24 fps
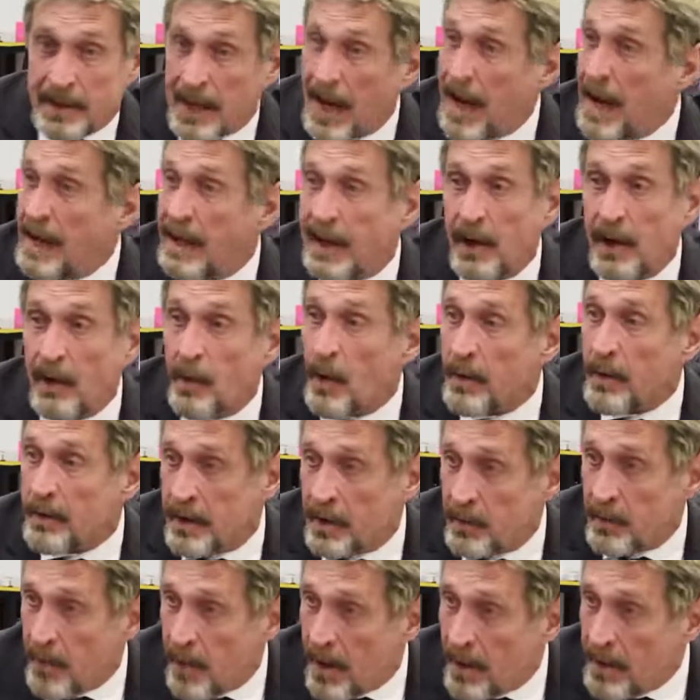taking what
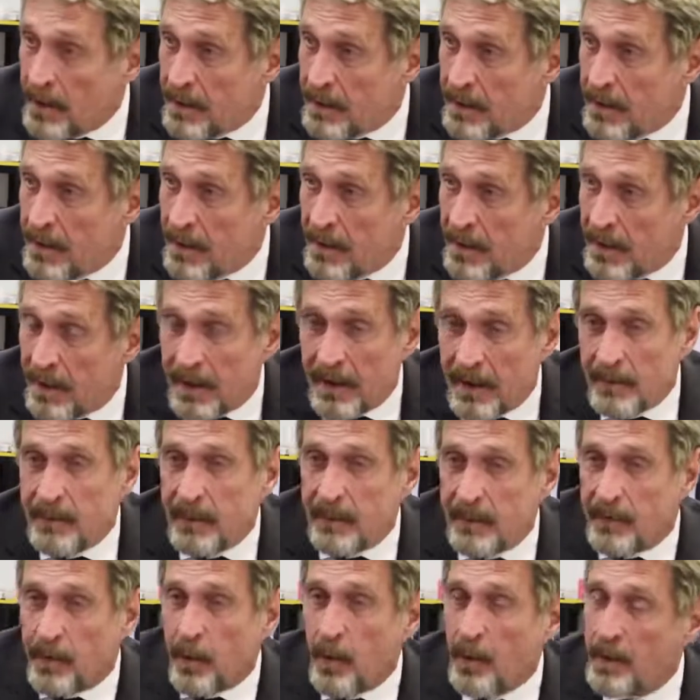they want
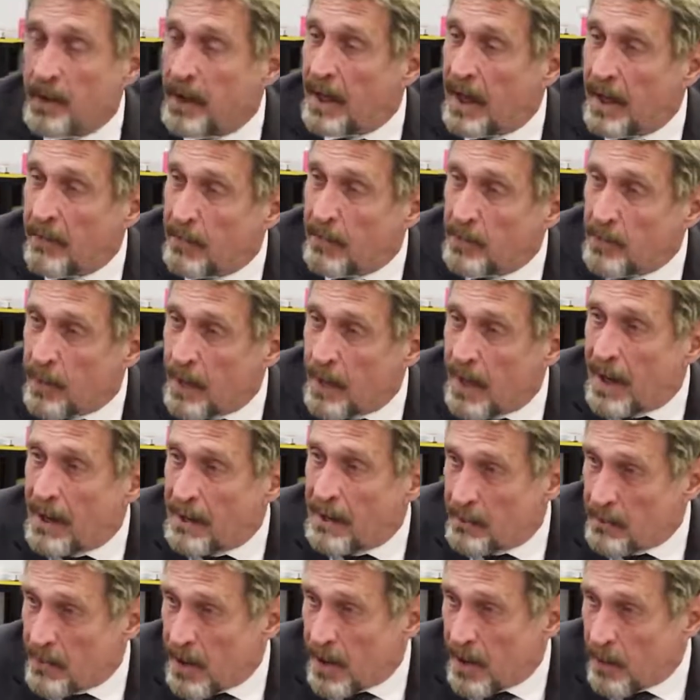before they even
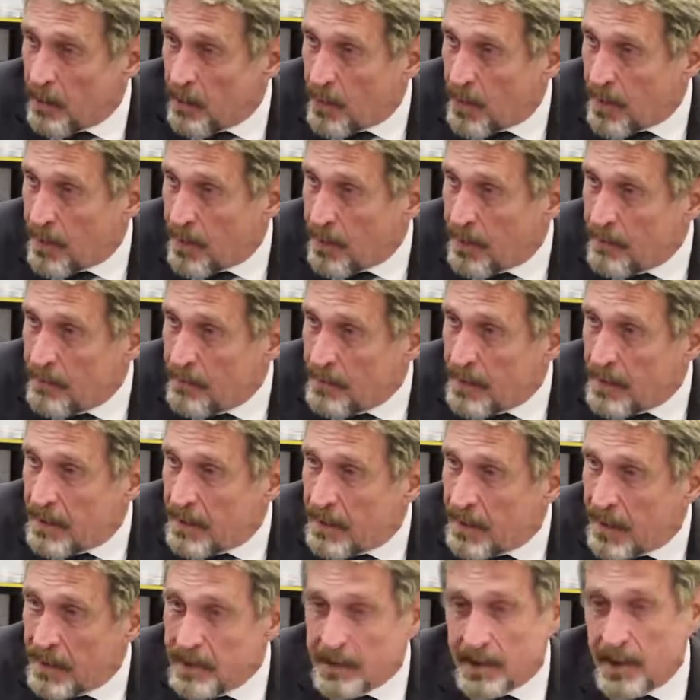plant malware.
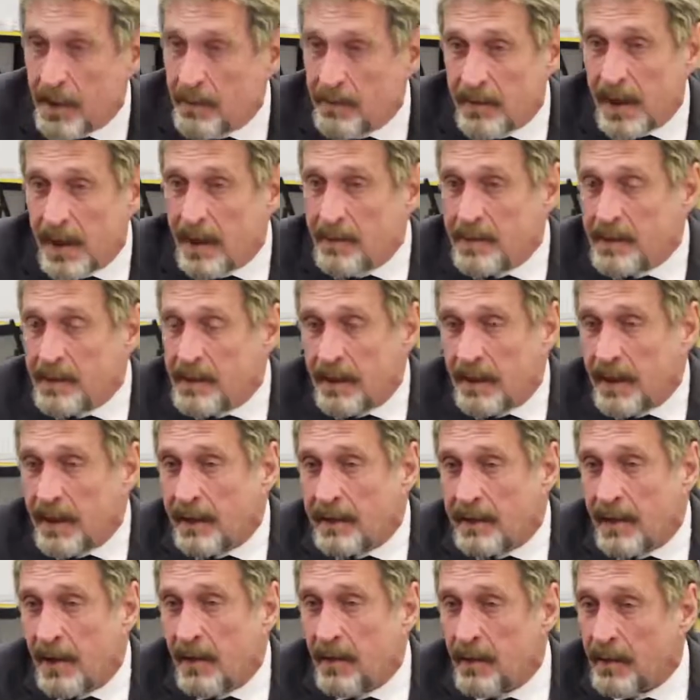And sometimes
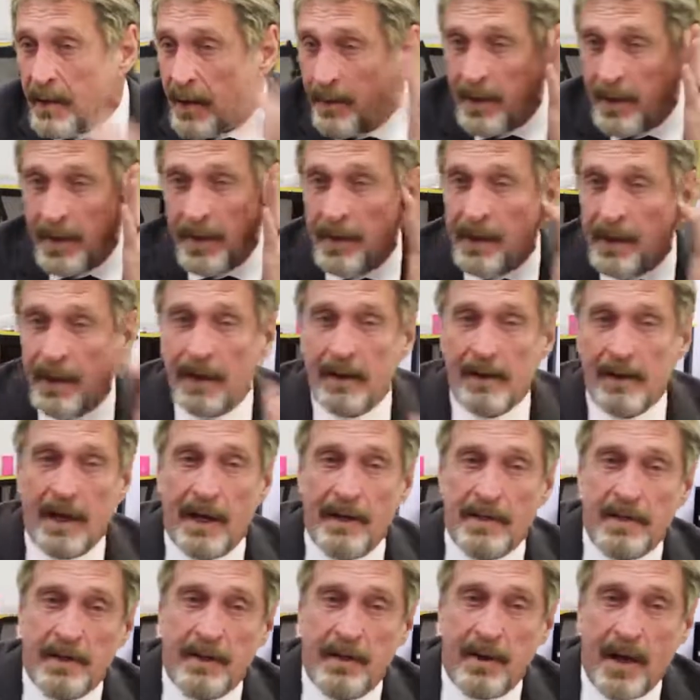they don't. I mean,
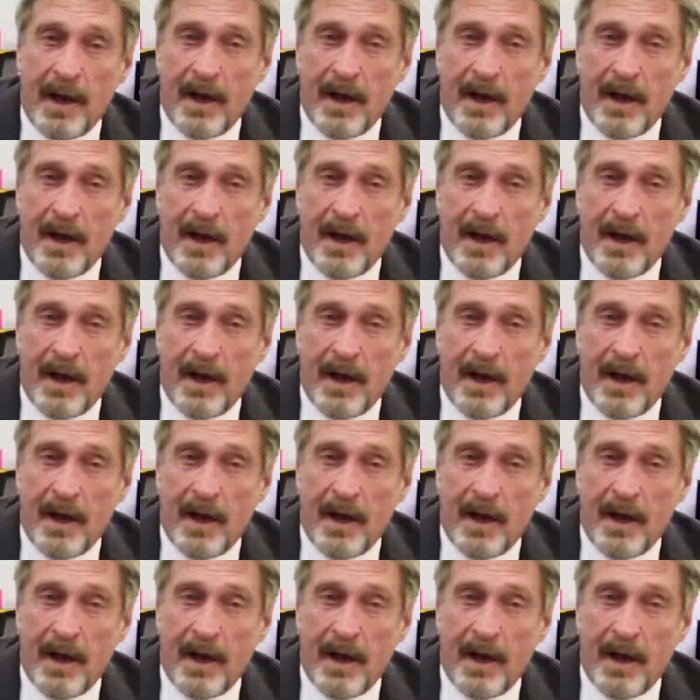unless